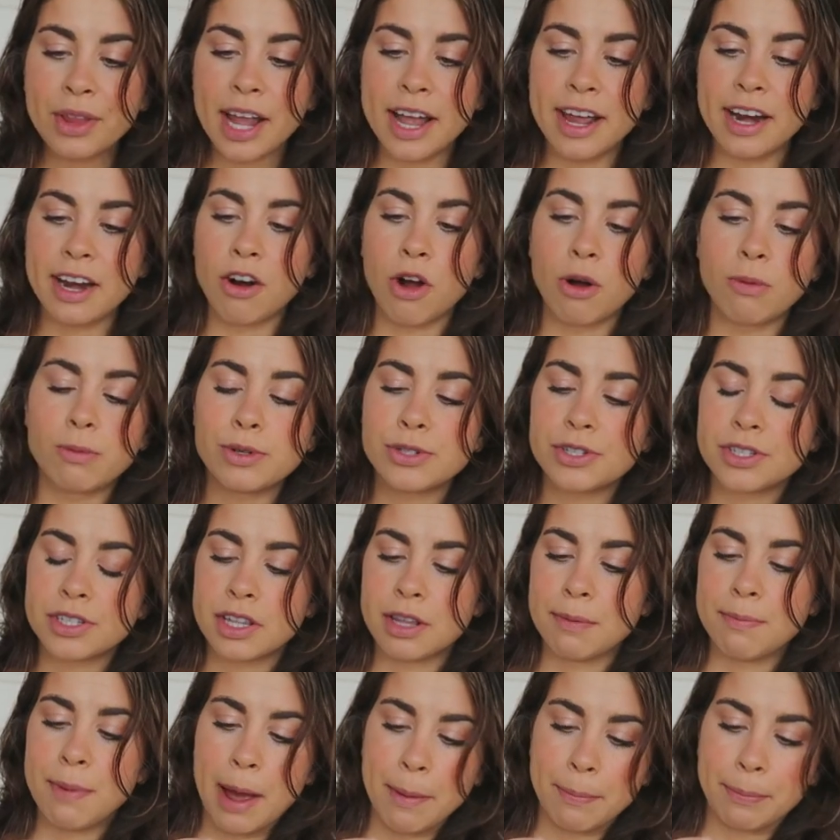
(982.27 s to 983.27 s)
and it almost,
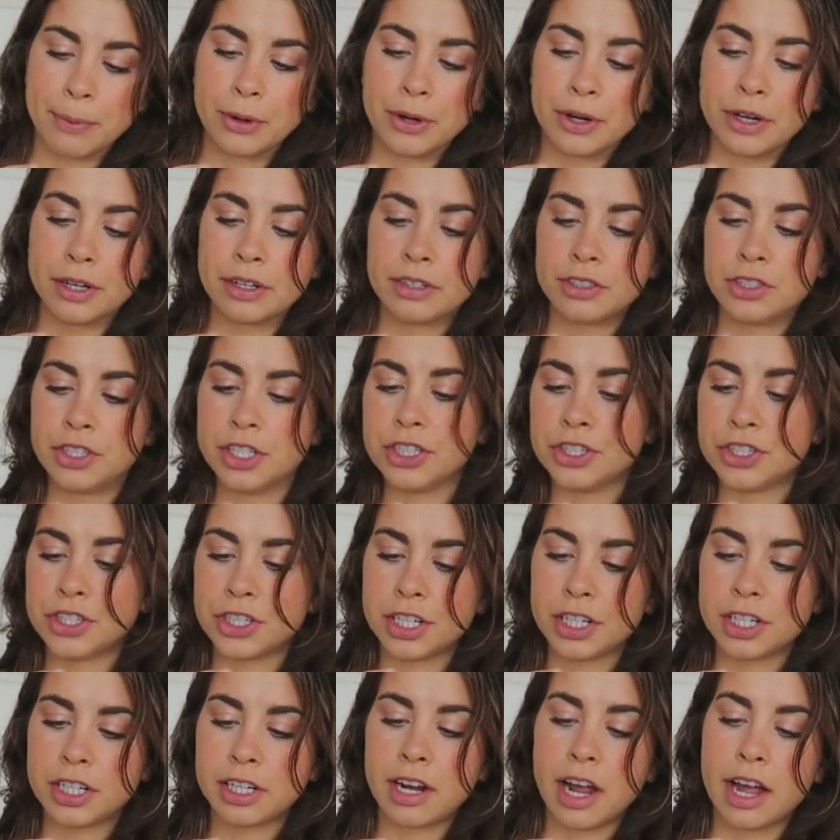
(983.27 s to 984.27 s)
the pepper
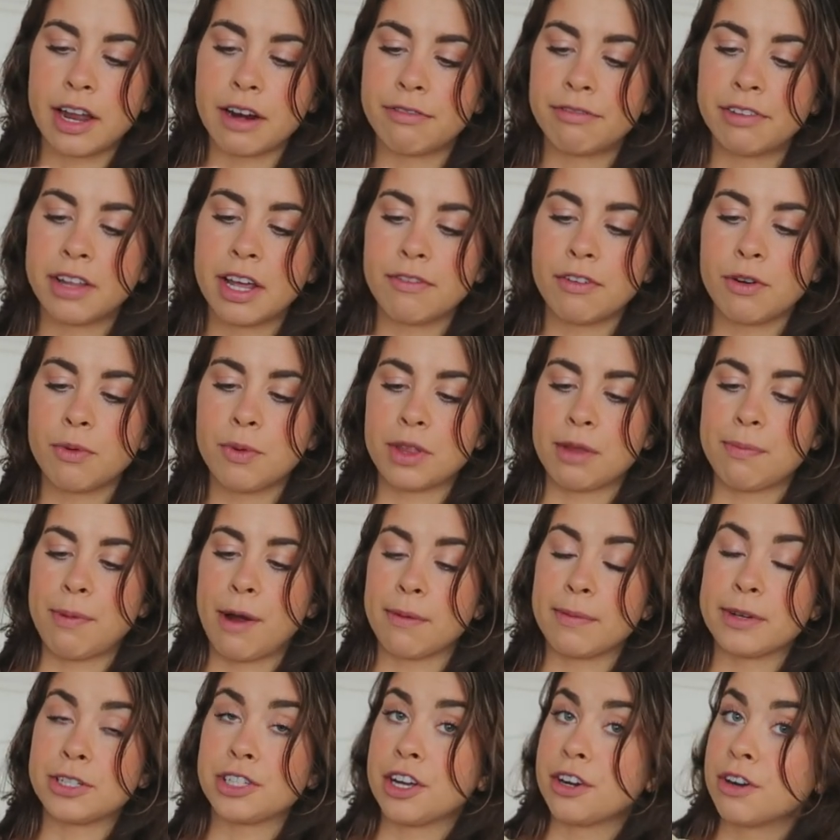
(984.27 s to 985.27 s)
ginger kind of flavor with the
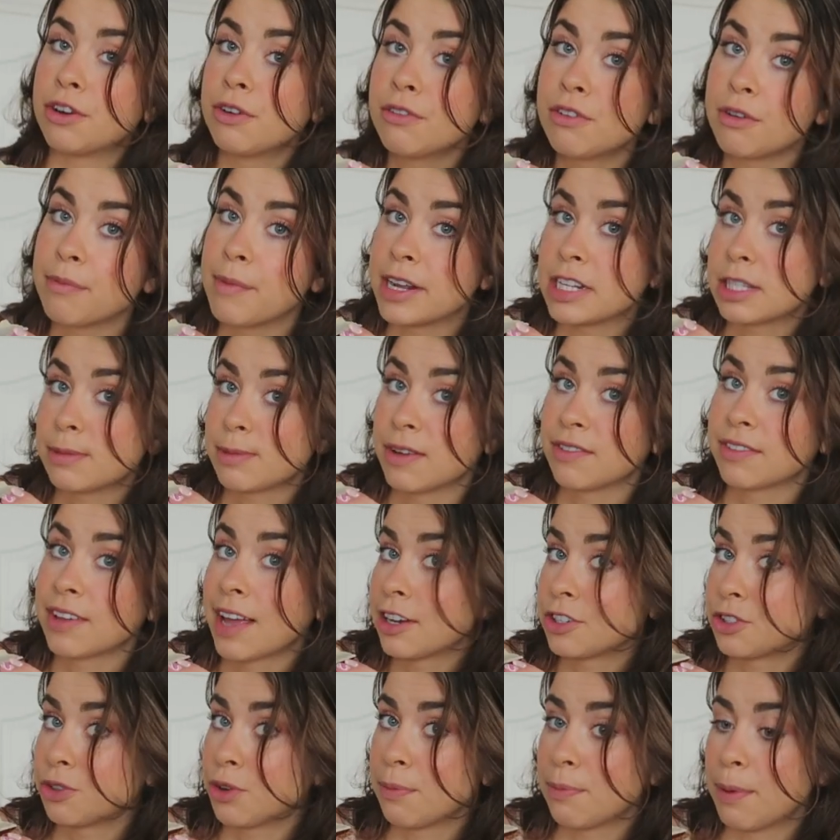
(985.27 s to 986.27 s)
parmigiano reminds me of
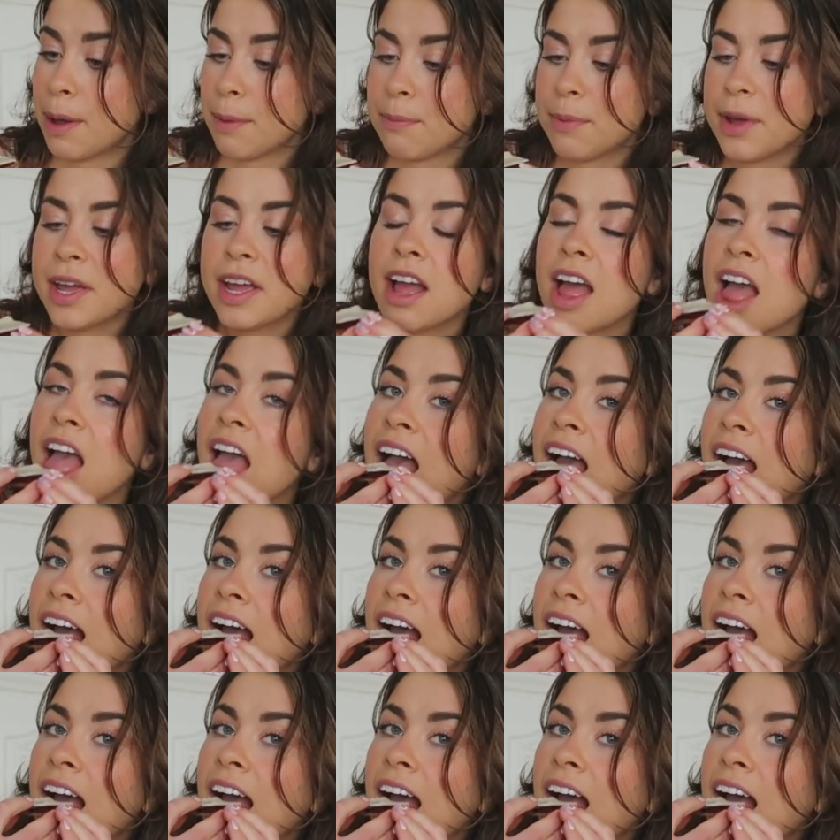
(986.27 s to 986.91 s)
cacio e pepe.